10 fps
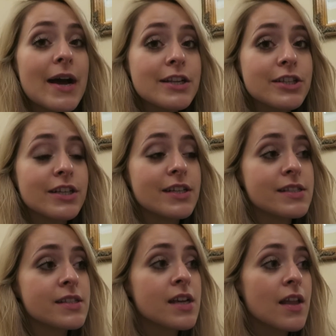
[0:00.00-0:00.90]
badgers,
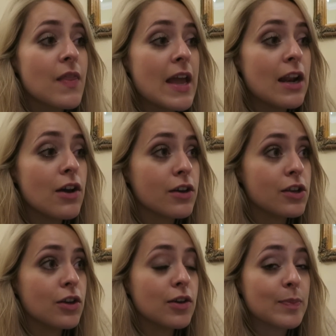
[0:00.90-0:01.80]
cute. They look
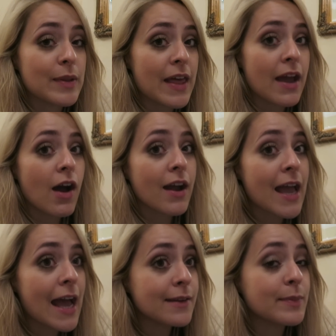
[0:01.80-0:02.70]
cute, but they are
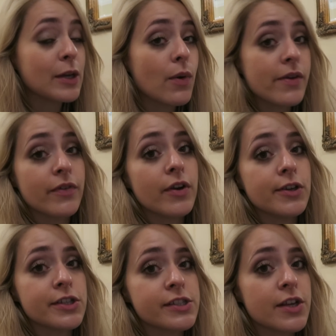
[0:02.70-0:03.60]
can be quite
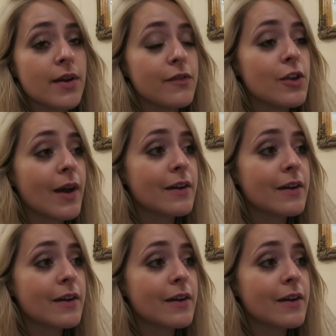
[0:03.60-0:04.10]
ferocious. So if you